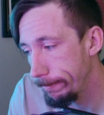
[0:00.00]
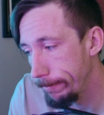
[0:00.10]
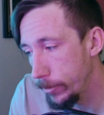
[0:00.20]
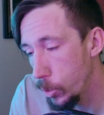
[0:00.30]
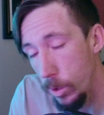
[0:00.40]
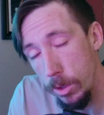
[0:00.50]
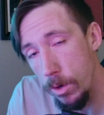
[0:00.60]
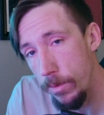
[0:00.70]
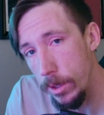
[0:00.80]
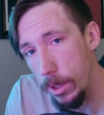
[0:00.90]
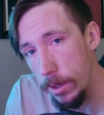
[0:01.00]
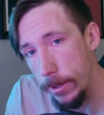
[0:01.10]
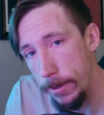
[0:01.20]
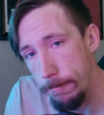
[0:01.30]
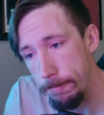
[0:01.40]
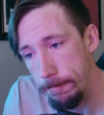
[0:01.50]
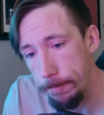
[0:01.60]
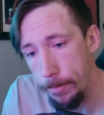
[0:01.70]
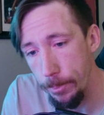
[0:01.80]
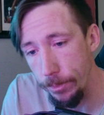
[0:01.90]
do a little overclock, you know?
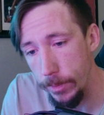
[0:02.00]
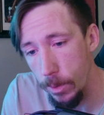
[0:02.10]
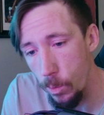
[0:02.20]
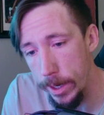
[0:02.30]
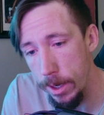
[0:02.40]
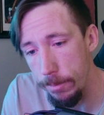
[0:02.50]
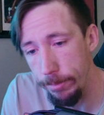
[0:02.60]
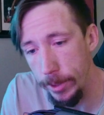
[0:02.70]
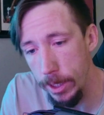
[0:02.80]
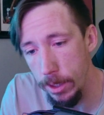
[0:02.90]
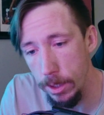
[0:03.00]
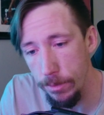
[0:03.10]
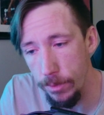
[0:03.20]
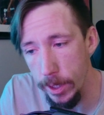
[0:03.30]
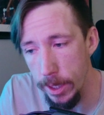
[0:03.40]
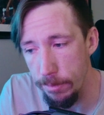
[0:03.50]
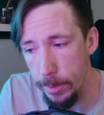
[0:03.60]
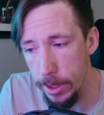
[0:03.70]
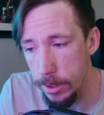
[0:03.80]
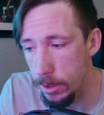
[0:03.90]
Why not? You're getting a little free
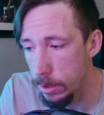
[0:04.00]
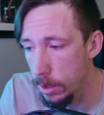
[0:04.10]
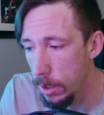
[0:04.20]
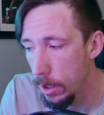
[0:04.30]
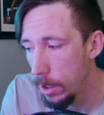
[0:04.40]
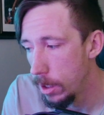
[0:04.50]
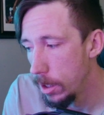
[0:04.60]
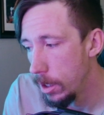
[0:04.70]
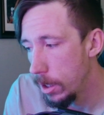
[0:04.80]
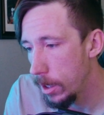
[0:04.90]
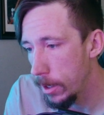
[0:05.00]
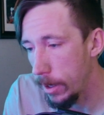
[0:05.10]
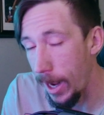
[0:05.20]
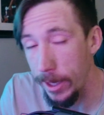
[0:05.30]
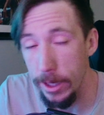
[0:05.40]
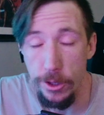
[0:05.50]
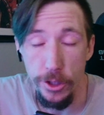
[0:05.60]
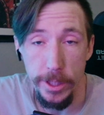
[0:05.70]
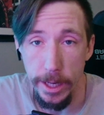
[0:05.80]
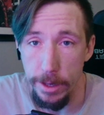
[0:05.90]
FPS. Uh, I could
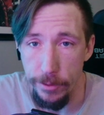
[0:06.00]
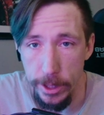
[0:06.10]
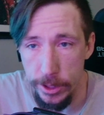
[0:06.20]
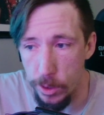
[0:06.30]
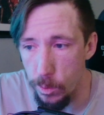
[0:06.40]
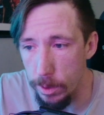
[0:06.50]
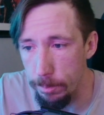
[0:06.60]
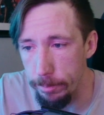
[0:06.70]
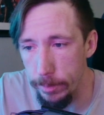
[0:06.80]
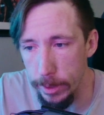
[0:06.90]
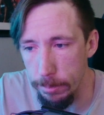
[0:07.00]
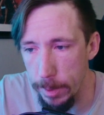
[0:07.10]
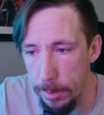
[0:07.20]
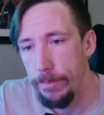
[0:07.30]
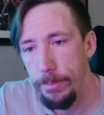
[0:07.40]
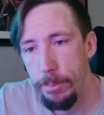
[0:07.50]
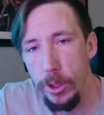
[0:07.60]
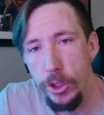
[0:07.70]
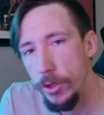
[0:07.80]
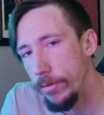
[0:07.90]
understand if you guys don't want to like maybe
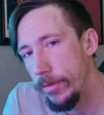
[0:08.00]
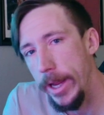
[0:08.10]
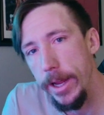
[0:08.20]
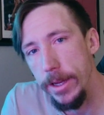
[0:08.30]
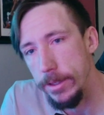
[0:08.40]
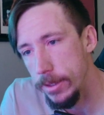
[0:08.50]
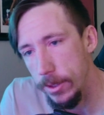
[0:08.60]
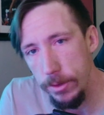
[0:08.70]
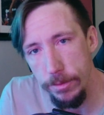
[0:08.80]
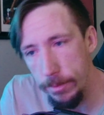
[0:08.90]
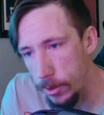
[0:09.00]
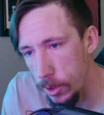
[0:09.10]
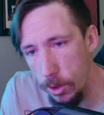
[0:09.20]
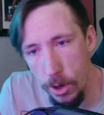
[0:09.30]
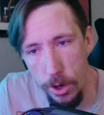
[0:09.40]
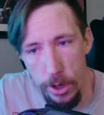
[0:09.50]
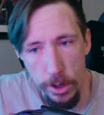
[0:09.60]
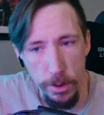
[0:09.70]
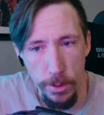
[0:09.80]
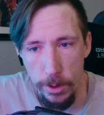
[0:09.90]
push your fans a little a little
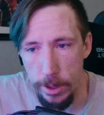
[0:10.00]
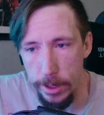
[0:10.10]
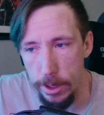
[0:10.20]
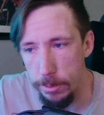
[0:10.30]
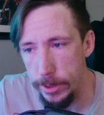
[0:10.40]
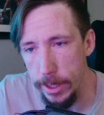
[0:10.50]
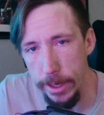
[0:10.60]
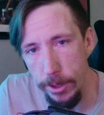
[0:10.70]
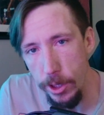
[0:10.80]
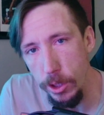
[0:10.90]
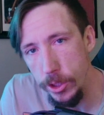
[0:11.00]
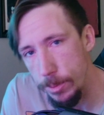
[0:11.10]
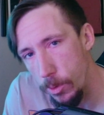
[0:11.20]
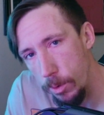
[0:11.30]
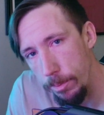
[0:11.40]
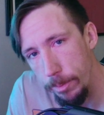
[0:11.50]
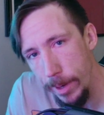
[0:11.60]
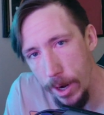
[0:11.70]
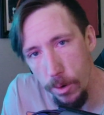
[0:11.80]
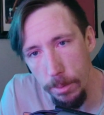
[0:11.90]
harder or you know what I'm saying use some more
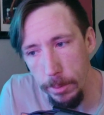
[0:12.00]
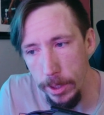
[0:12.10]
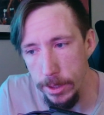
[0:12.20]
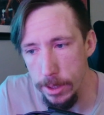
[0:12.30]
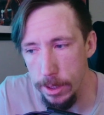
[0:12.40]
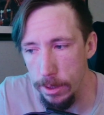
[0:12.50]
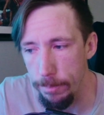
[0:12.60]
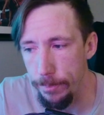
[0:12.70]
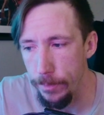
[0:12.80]
power but um,